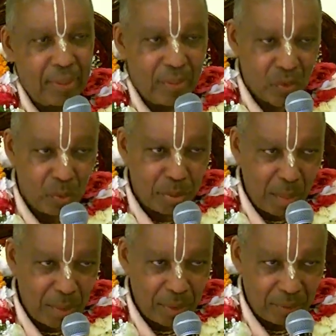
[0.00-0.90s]
So
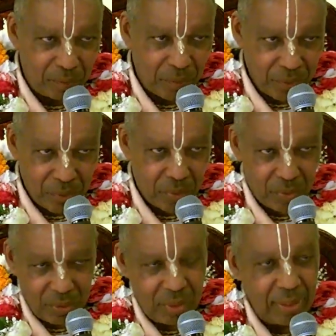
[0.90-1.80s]
Brahma
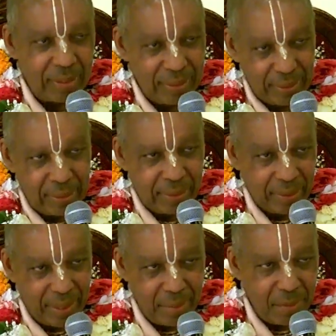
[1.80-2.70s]
first,
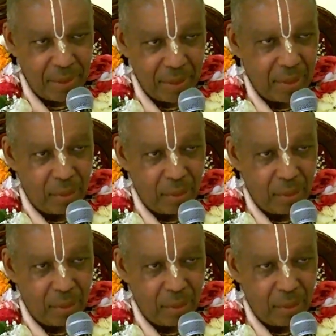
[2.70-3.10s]
then